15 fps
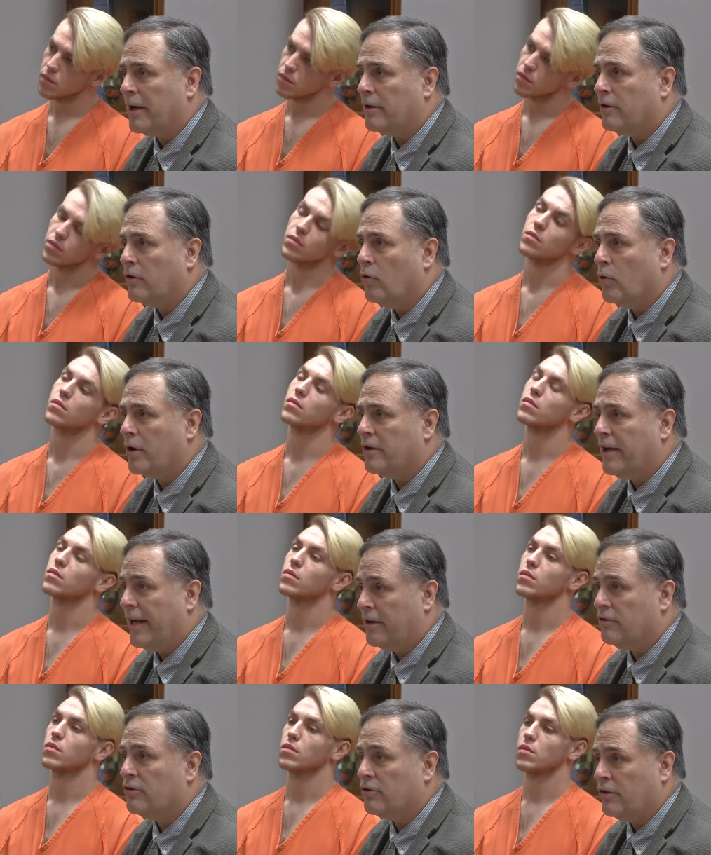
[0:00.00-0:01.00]
Speaker 1: to criminal
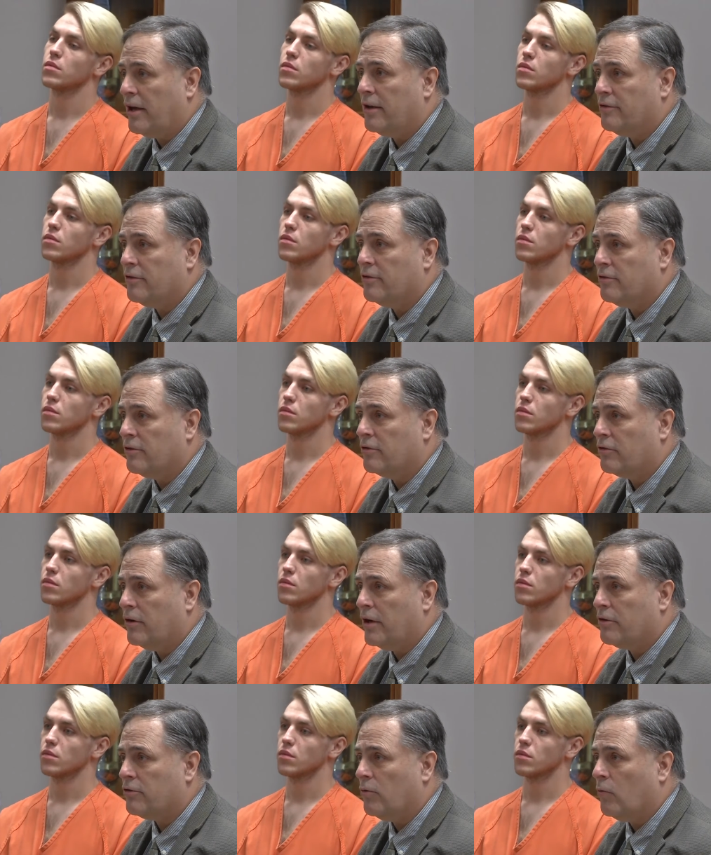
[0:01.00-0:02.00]
possession of dangerous
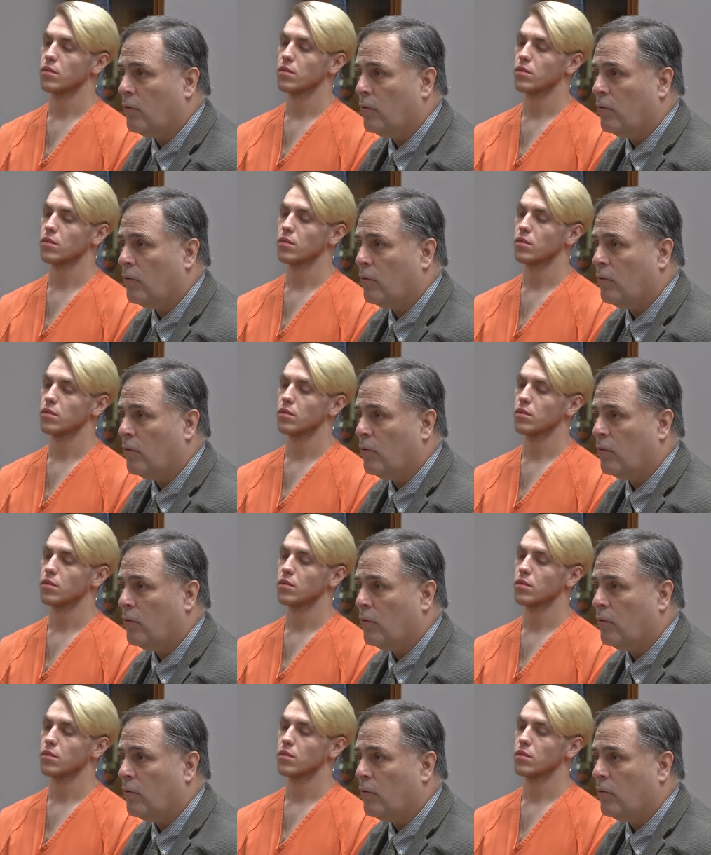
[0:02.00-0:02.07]
drugs.